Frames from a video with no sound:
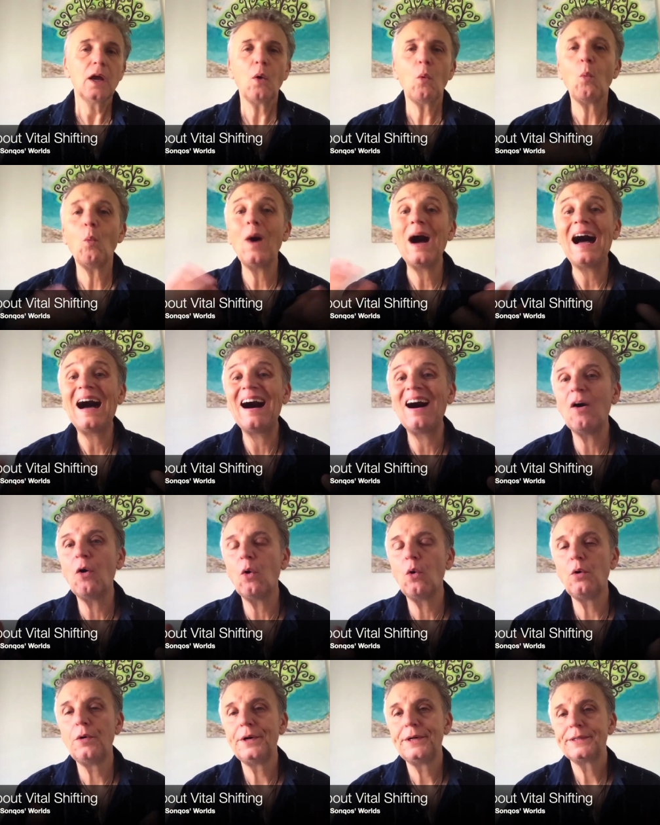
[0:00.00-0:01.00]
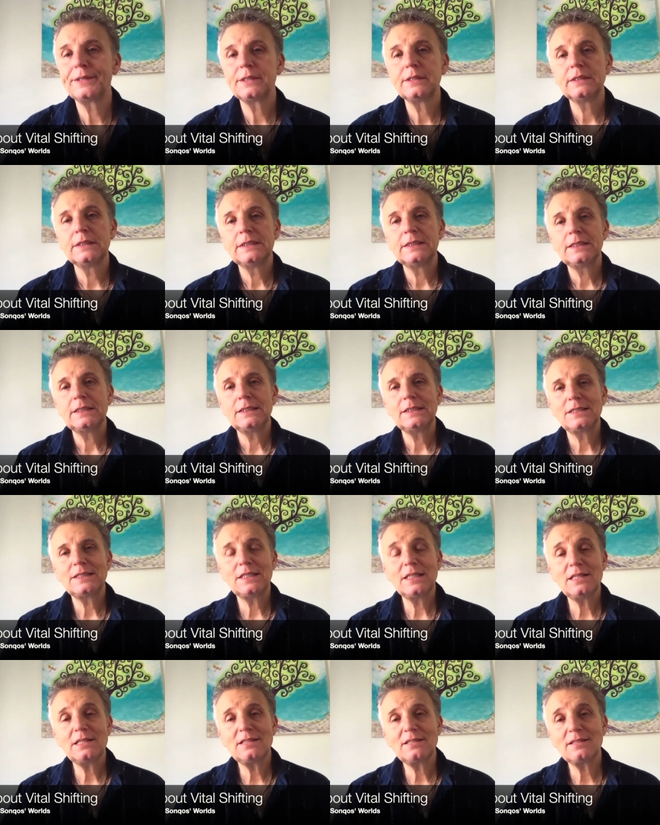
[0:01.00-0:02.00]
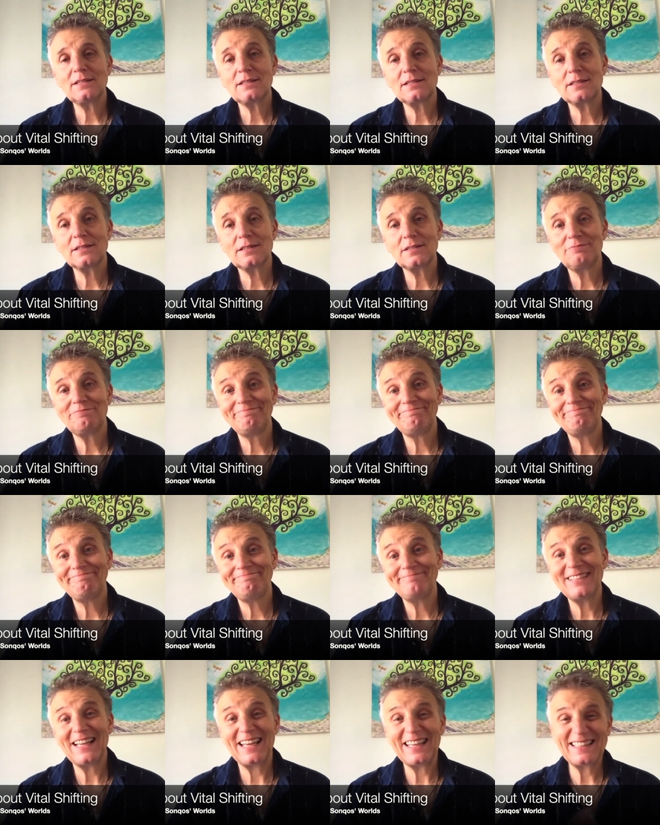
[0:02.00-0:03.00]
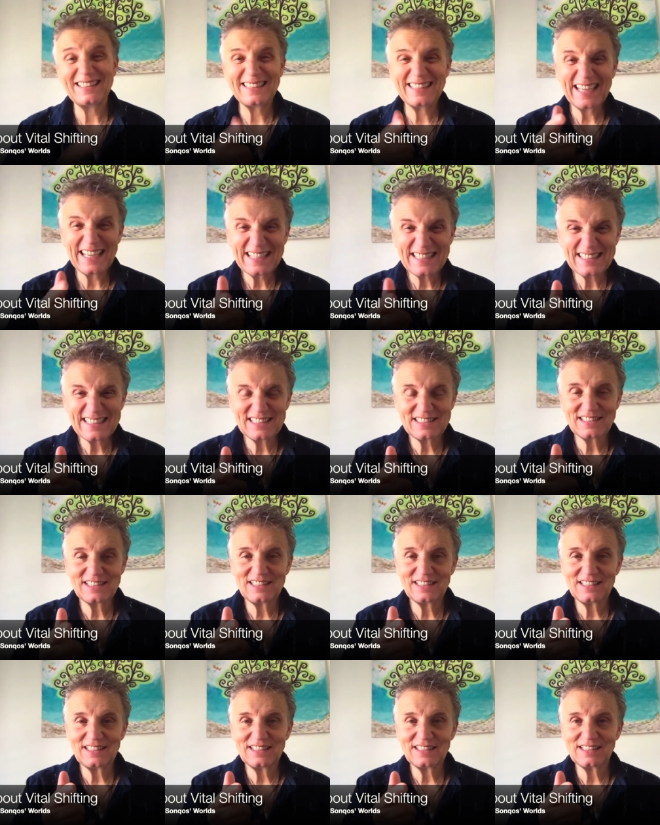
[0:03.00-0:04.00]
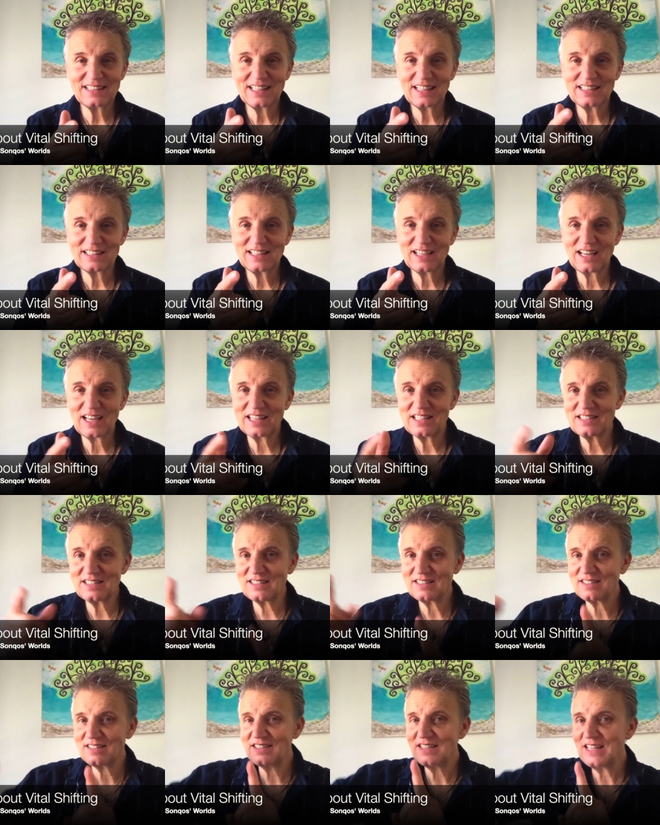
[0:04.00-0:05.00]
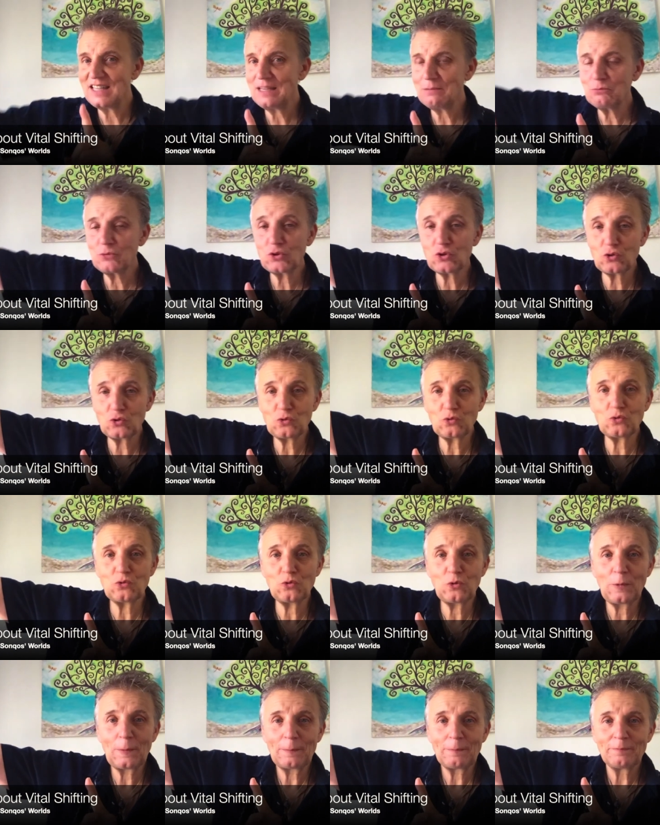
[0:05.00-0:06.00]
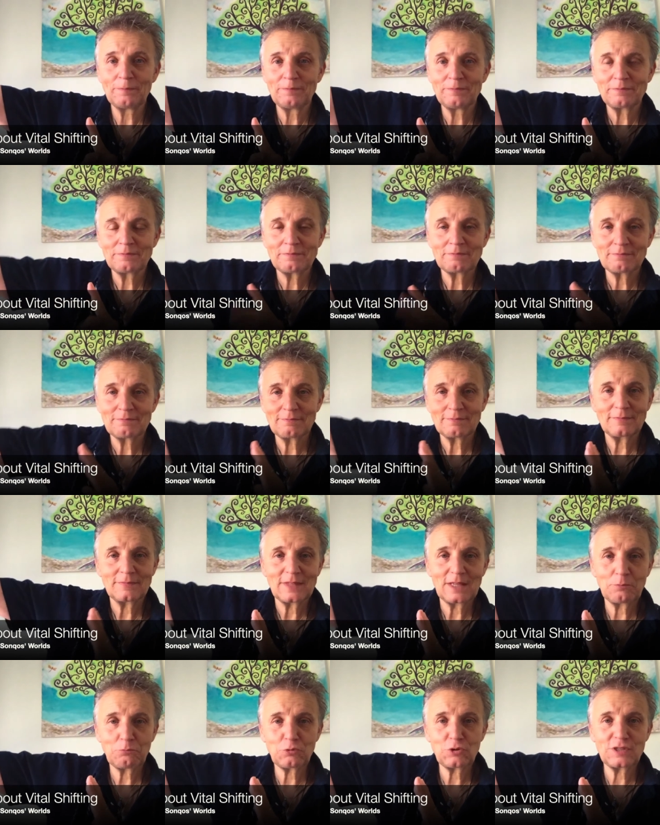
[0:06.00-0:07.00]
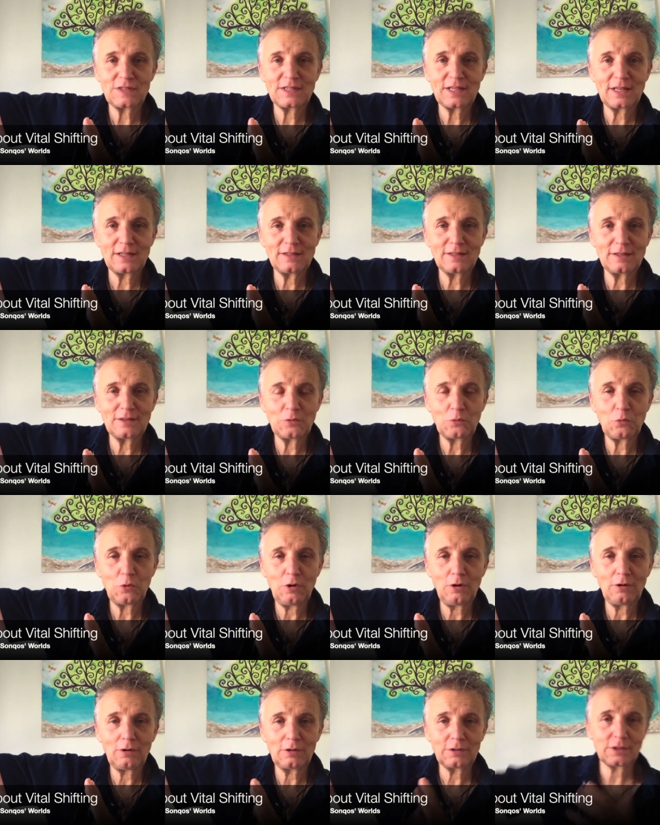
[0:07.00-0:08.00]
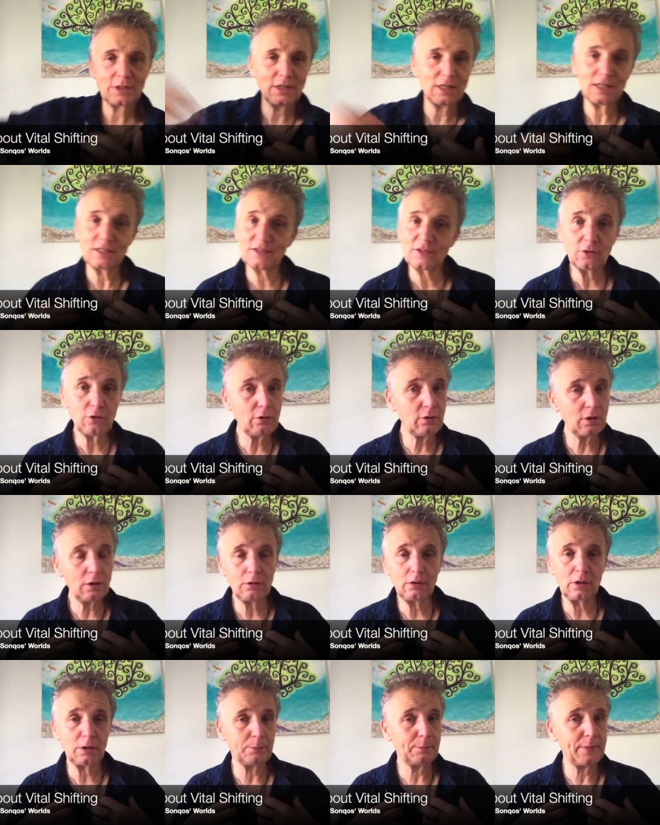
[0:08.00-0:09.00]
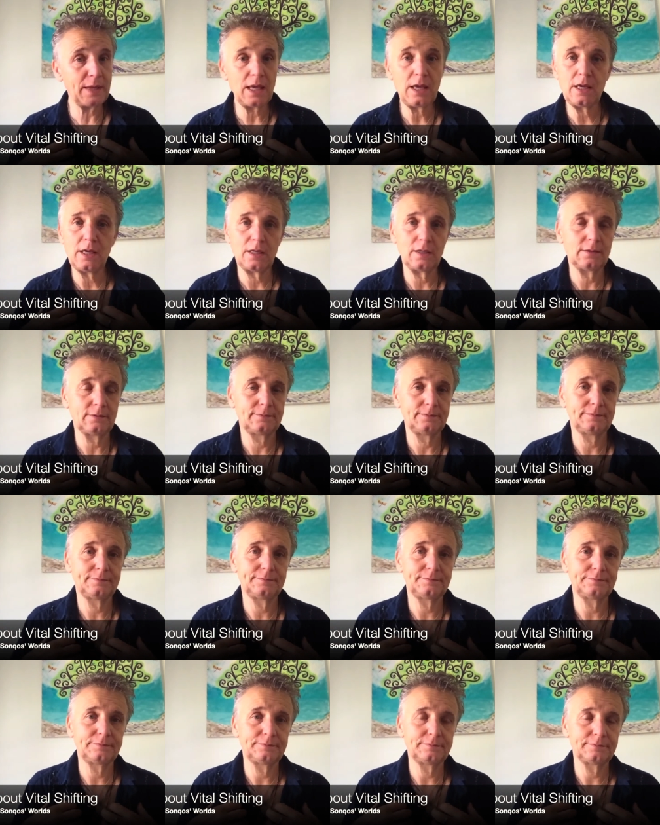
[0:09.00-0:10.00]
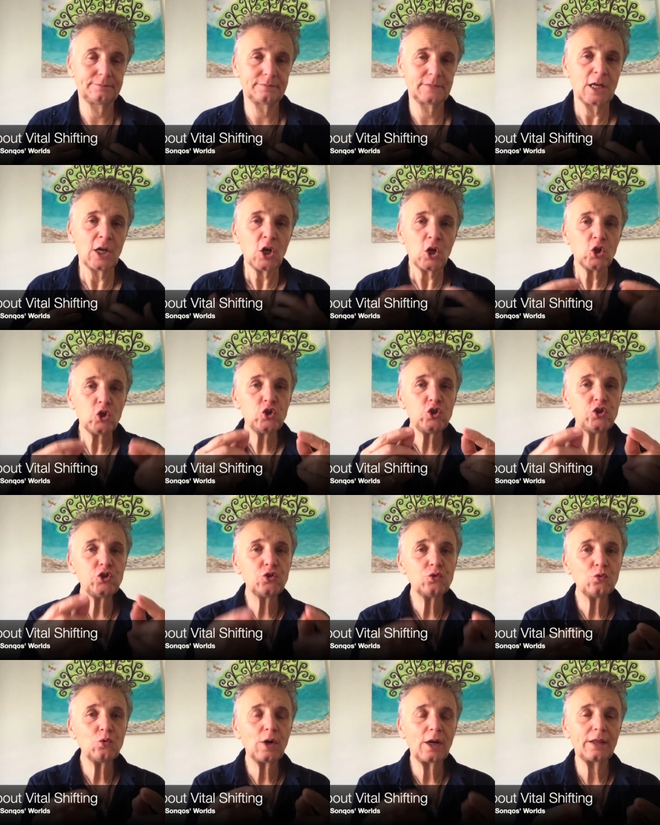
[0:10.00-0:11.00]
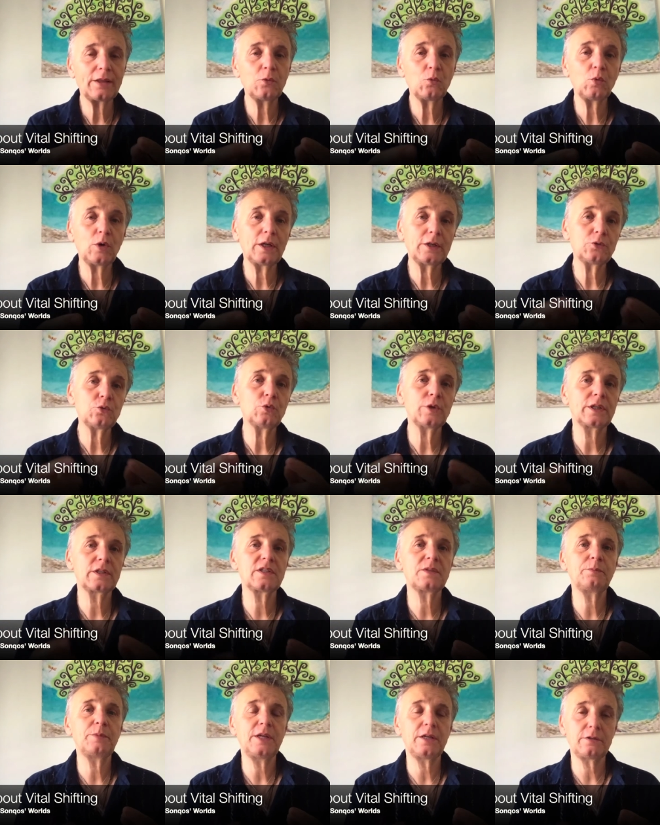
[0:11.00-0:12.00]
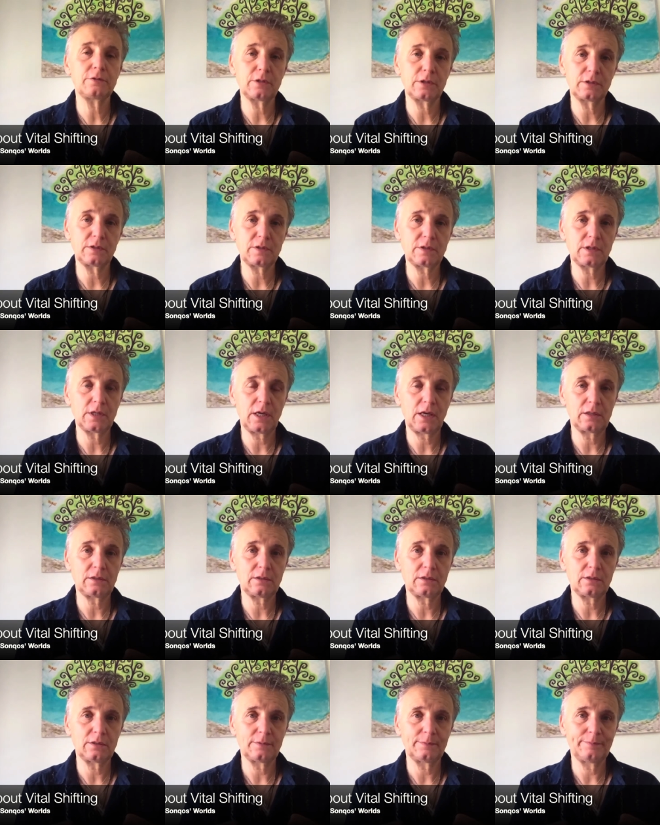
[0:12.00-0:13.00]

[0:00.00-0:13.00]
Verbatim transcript: Wow, this identity that I seem to present in the world is no longer me. You are the one who experienced that